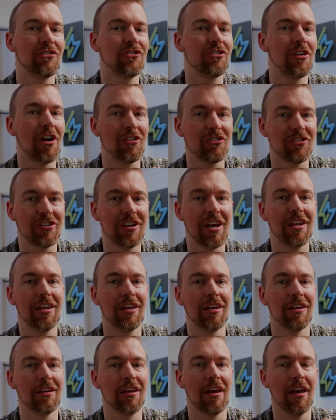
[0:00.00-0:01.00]
starts
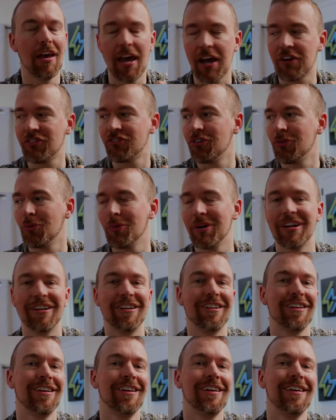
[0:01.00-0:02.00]
getting extra
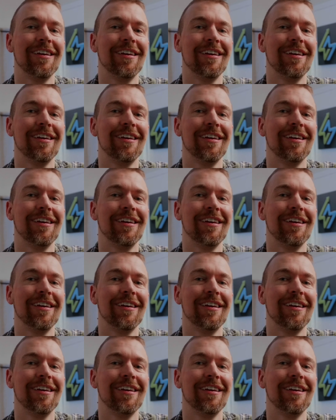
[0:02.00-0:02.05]
weird.